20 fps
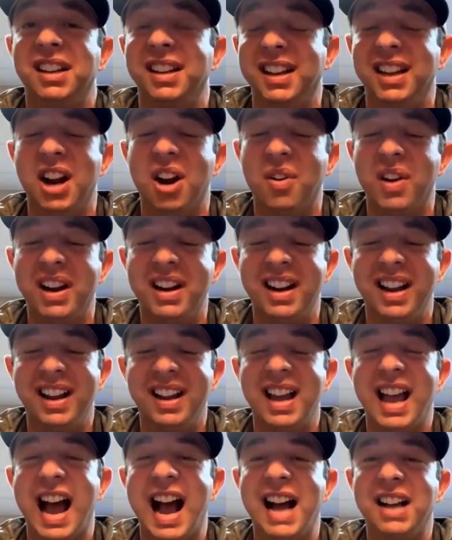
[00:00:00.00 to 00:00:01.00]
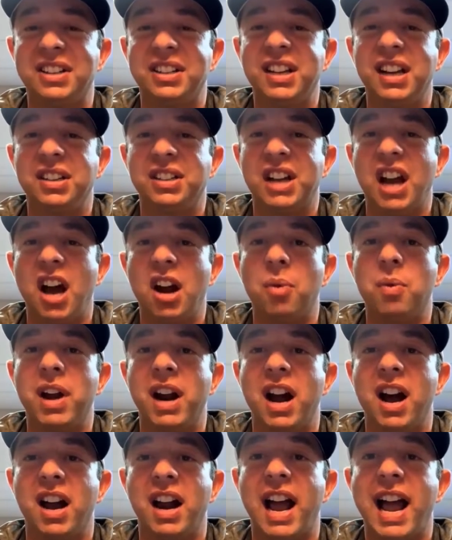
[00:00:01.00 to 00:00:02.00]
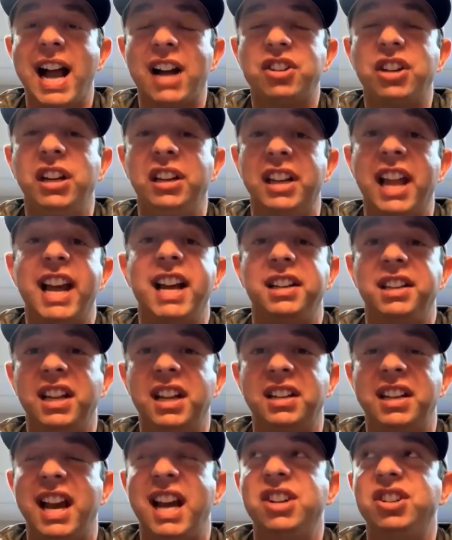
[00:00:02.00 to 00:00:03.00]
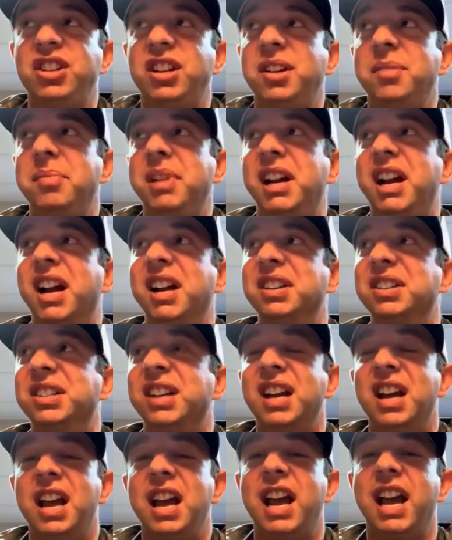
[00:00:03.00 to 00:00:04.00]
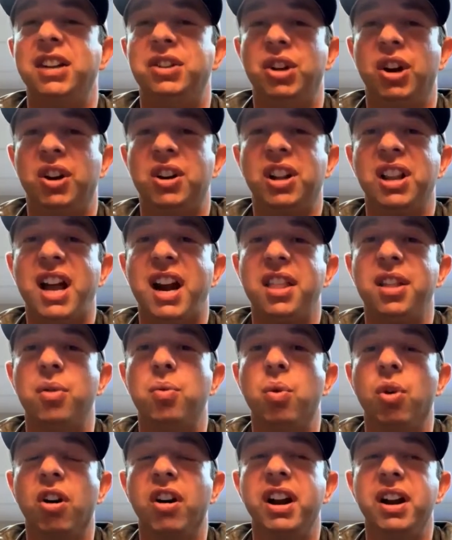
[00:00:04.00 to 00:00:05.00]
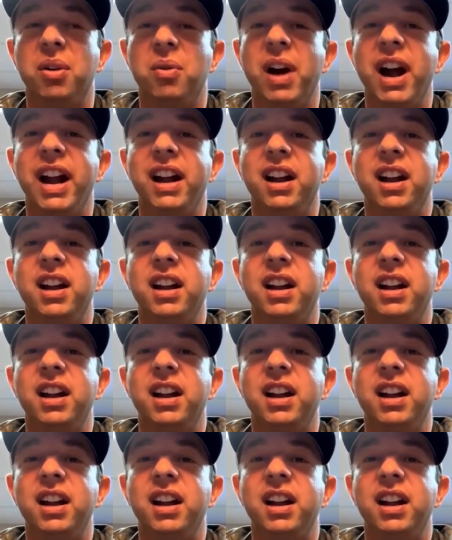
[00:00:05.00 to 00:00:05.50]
and as things kind of went on, I actually liked the attention because it took a lot of the worry away.